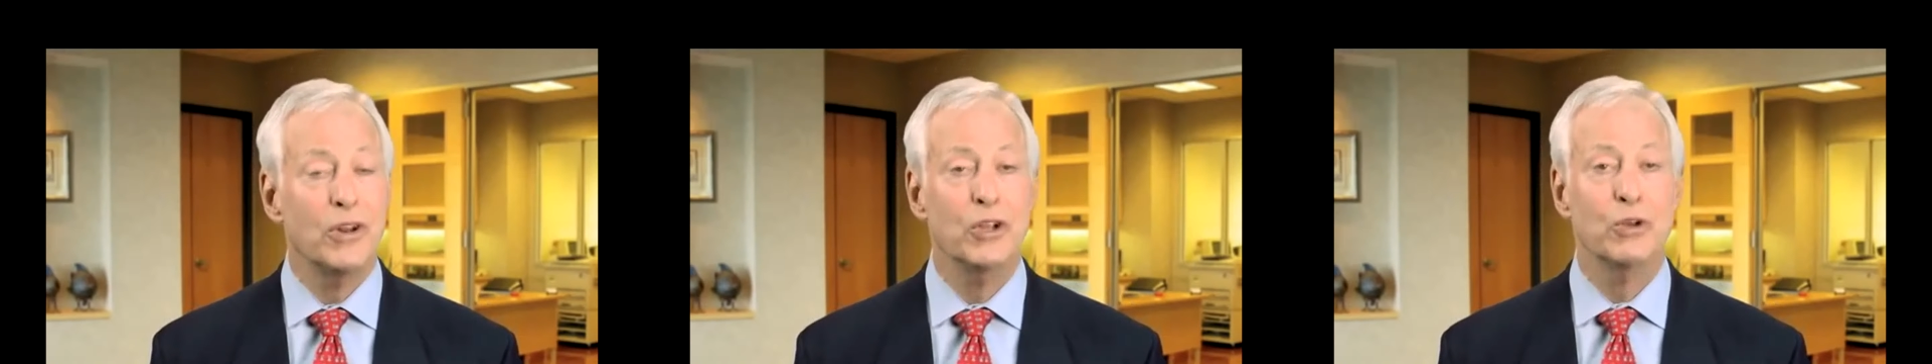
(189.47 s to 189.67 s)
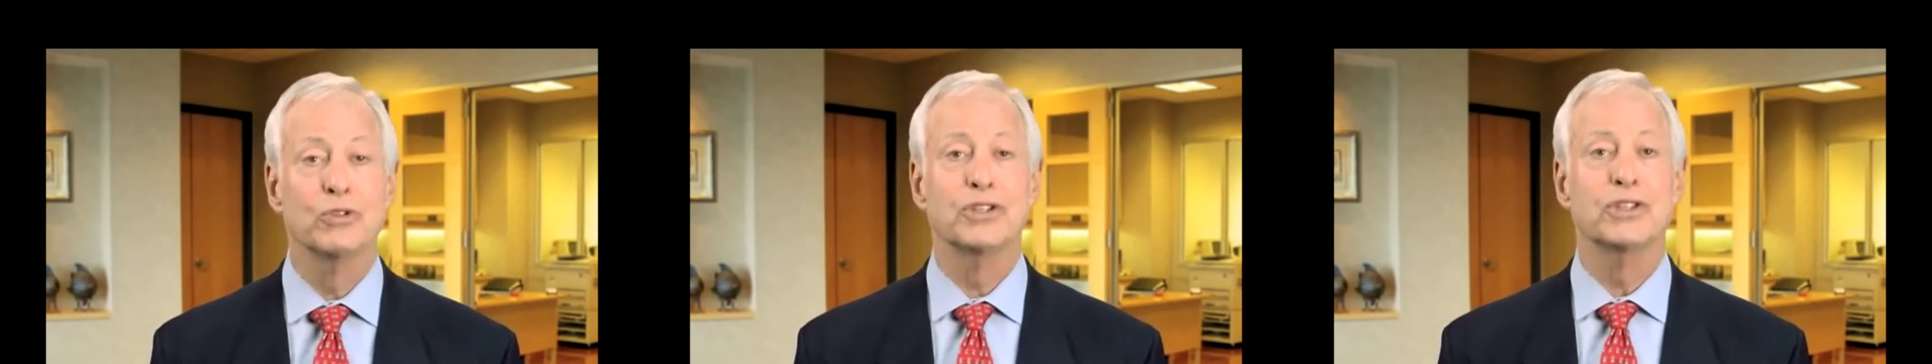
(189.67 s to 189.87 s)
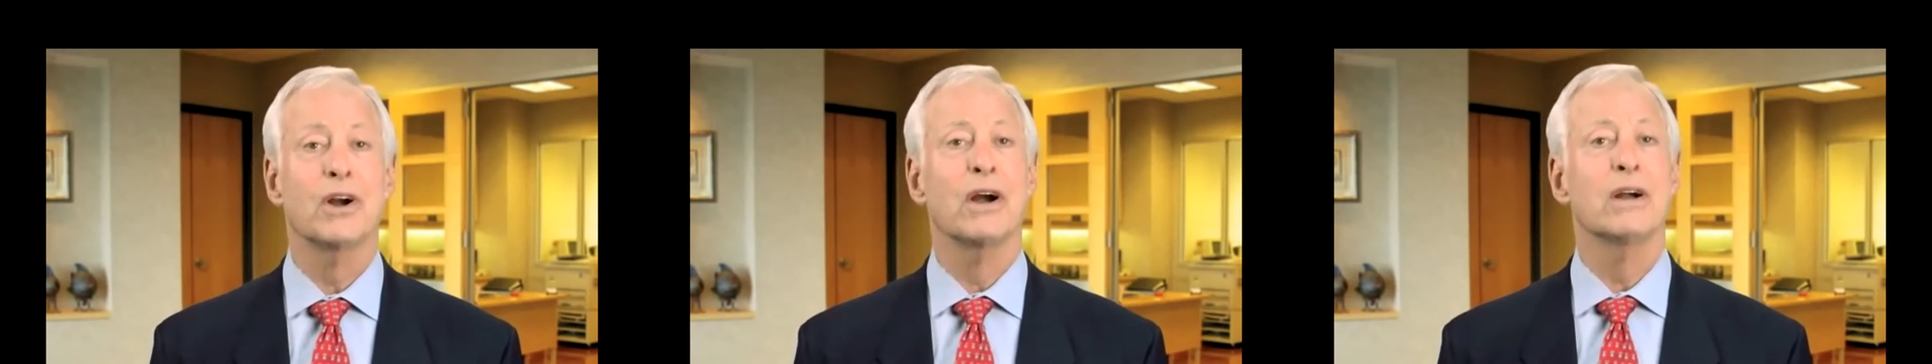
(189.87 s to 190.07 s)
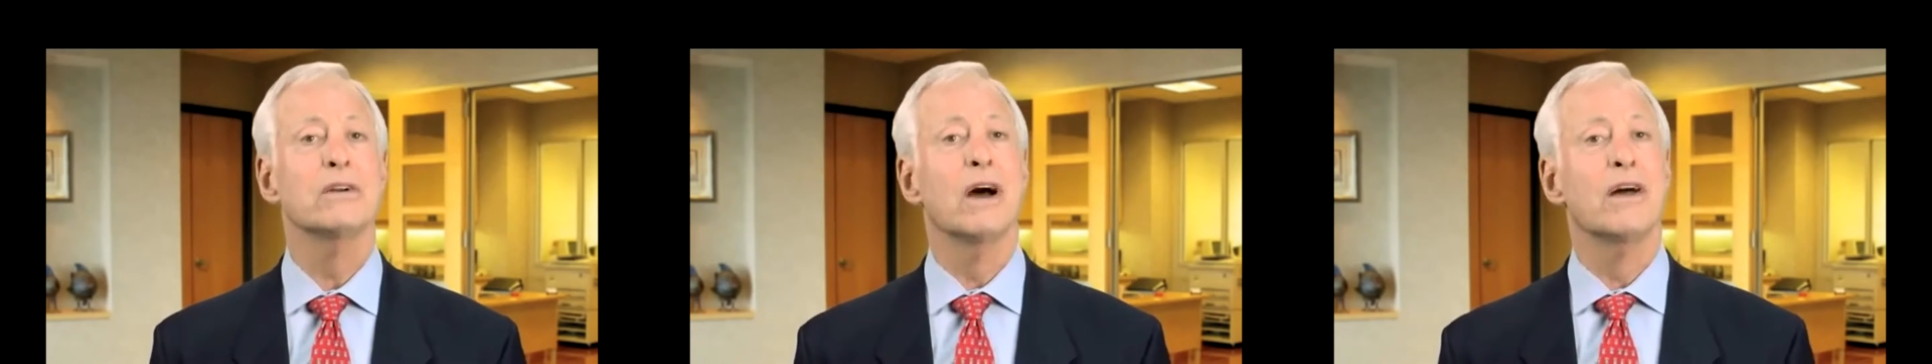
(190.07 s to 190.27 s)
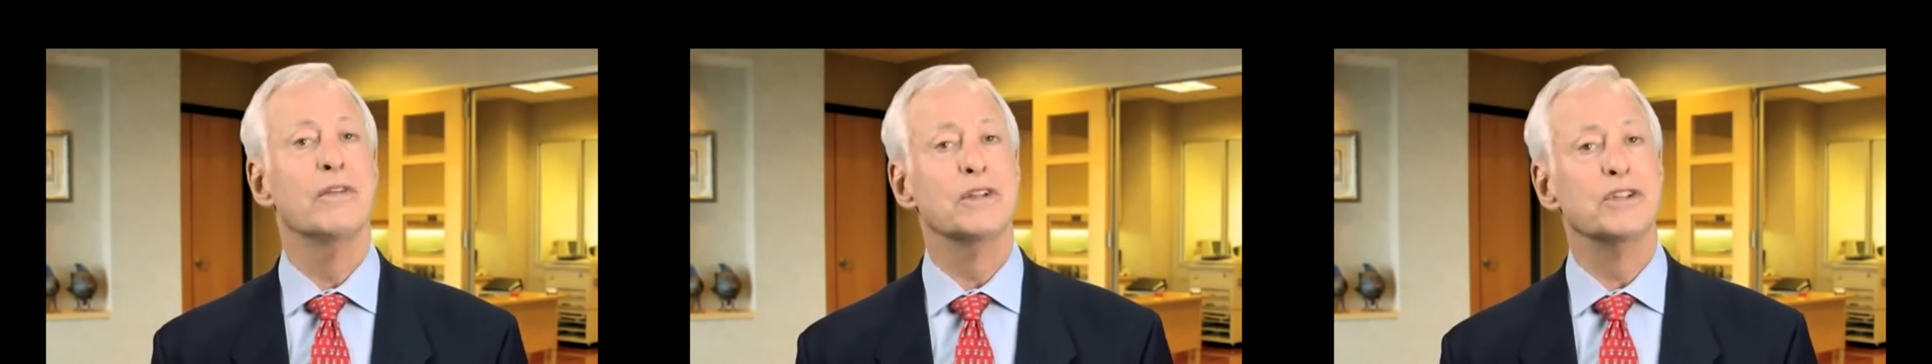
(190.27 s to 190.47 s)
you'll start
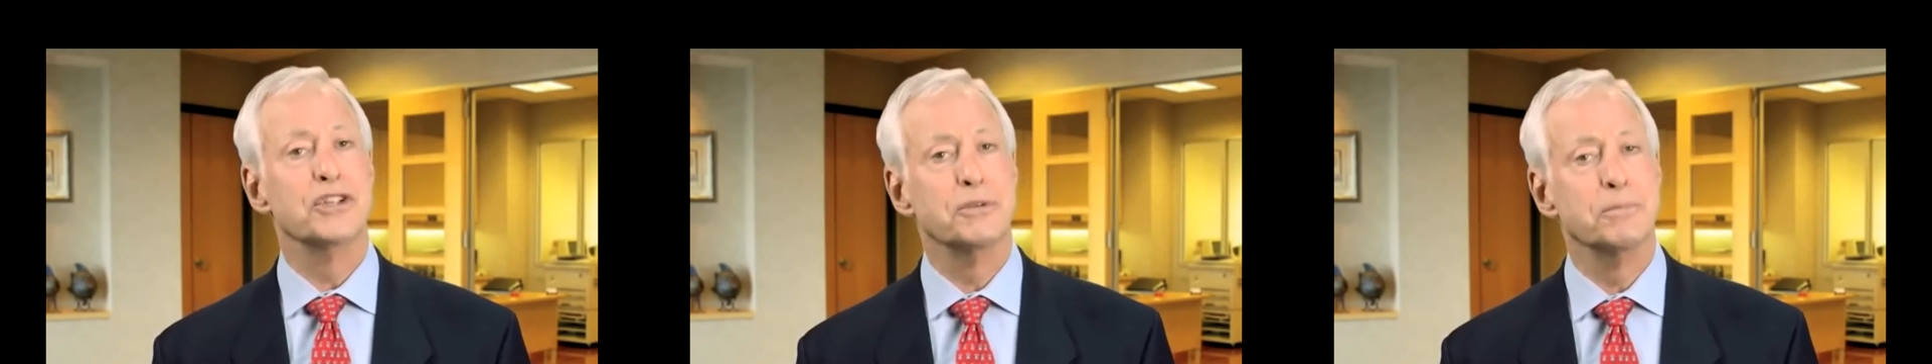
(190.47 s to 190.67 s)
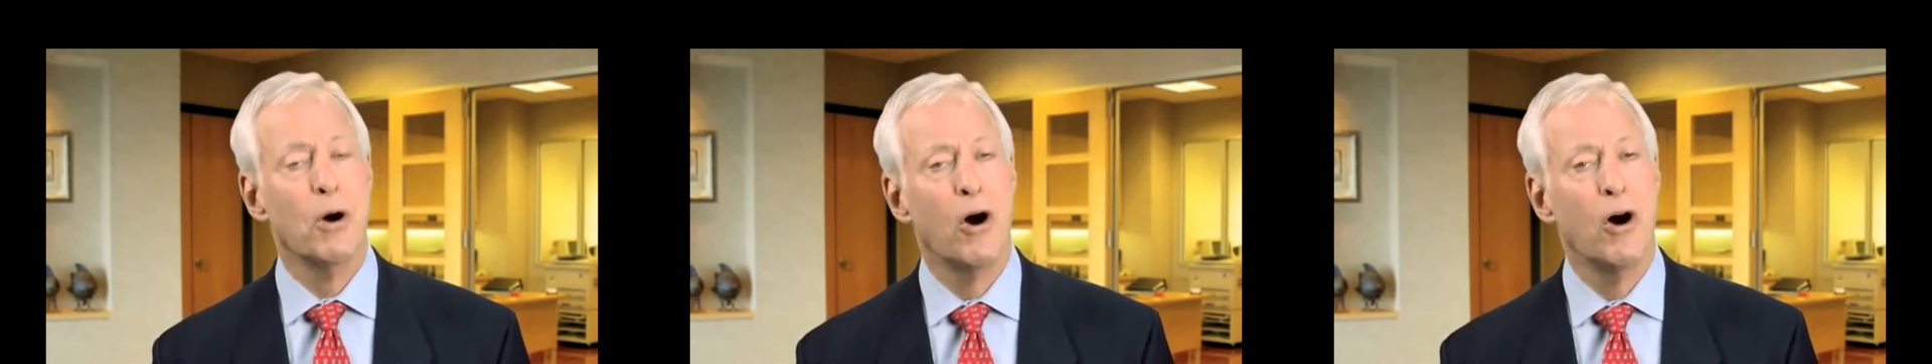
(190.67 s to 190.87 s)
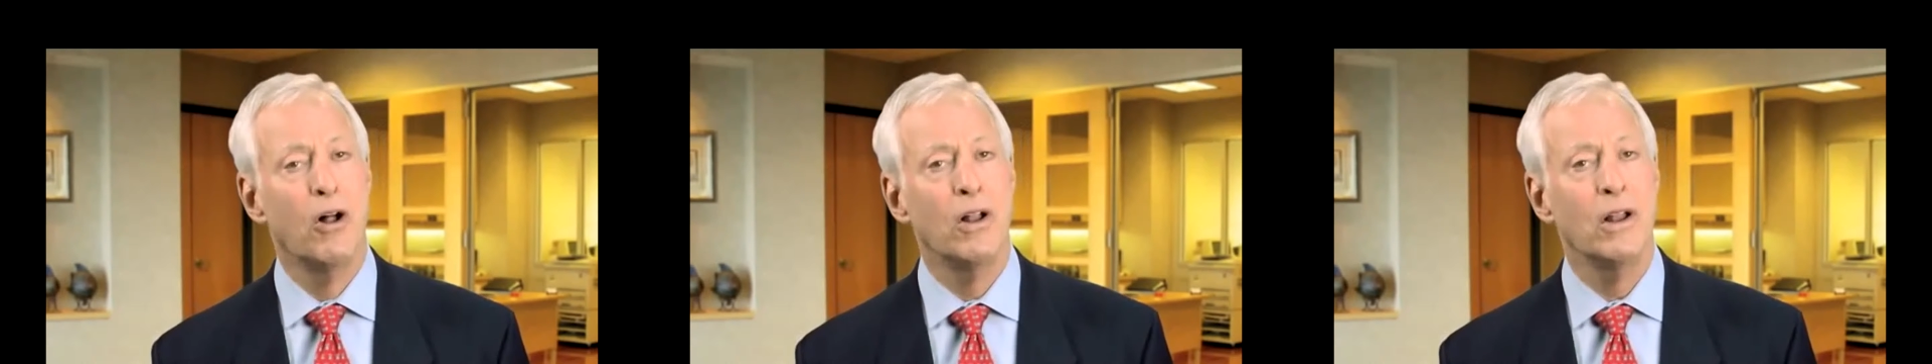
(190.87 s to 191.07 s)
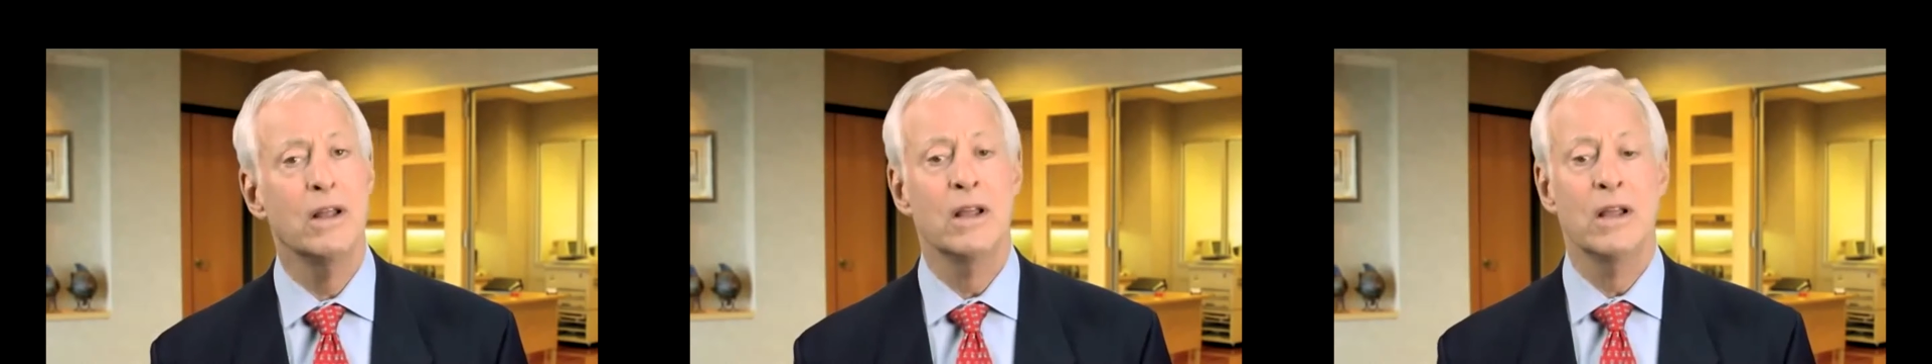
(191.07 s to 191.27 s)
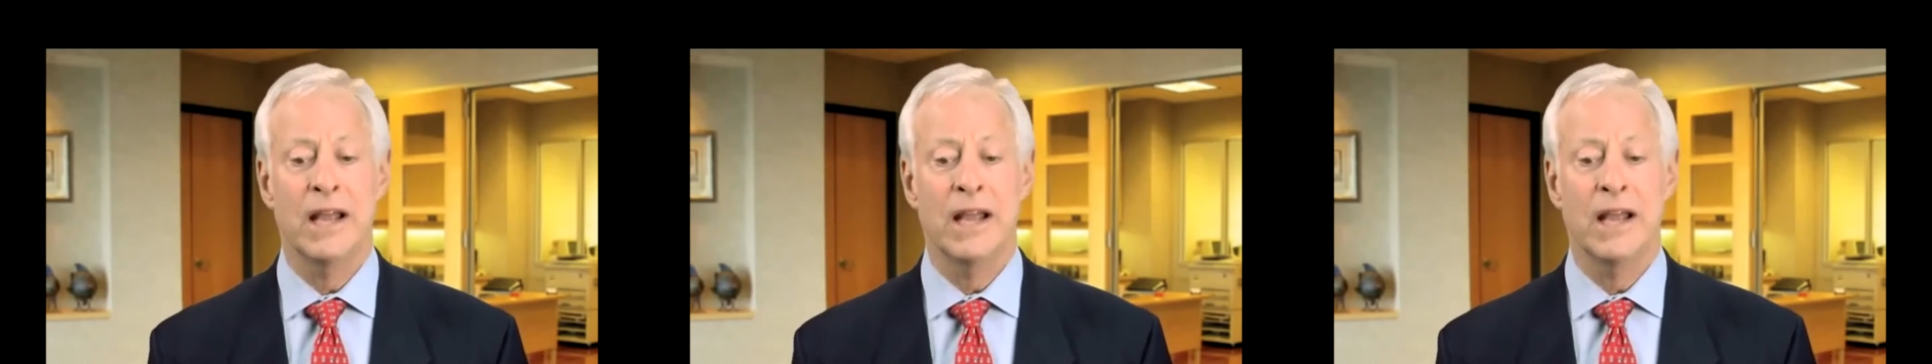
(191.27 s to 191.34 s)
on the small